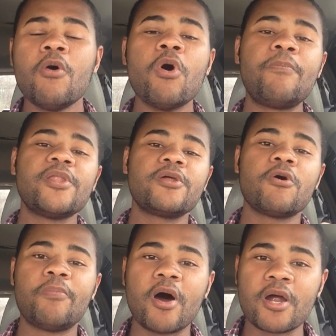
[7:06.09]
What
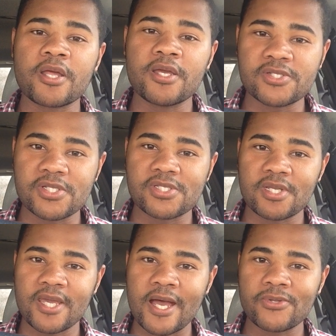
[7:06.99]
political party is the
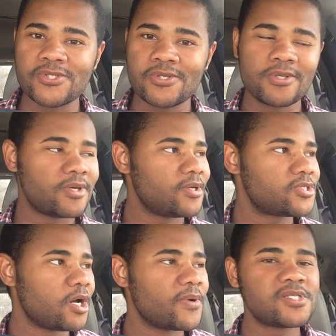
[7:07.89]
city council?
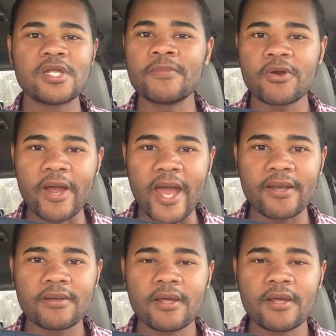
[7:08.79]
It's always Democrat.